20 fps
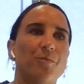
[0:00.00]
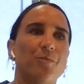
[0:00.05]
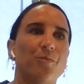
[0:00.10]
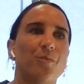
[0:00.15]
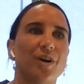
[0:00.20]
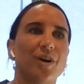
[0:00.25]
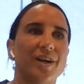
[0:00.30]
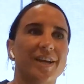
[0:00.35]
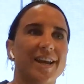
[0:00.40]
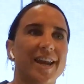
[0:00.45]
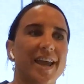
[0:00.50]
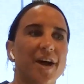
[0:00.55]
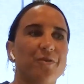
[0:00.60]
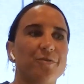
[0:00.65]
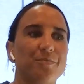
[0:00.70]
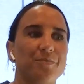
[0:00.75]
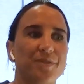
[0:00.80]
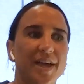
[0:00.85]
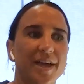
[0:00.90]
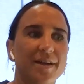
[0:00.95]
what can
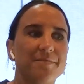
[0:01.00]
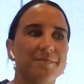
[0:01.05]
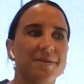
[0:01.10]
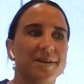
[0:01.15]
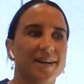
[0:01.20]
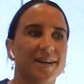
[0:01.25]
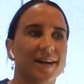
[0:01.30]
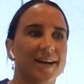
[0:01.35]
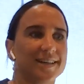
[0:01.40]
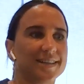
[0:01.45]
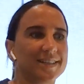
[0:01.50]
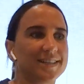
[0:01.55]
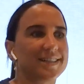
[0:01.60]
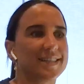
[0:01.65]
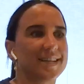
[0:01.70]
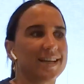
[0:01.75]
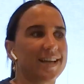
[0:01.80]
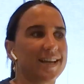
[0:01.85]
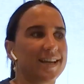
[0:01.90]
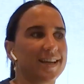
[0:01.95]
help them, and
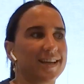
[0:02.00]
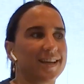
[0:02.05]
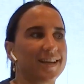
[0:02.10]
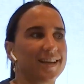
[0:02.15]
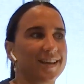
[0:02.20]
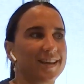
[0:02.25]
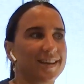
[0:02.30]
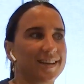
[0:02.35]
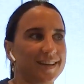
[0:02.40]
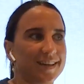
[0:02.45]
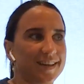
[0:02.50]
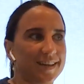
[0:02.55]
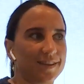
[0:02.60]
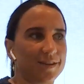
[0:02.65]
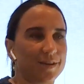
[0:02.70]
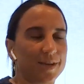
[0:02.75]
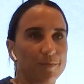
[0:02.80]
the